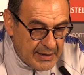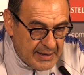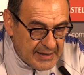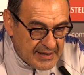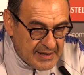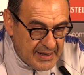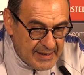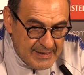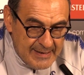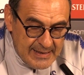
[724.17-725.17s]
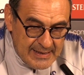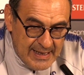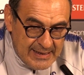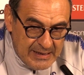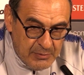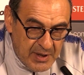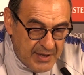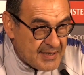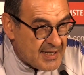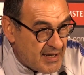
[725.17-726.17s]
is uh, that we
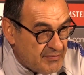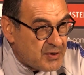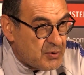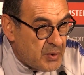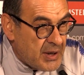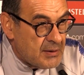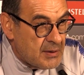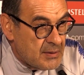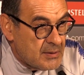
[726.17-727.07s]
deserve to win.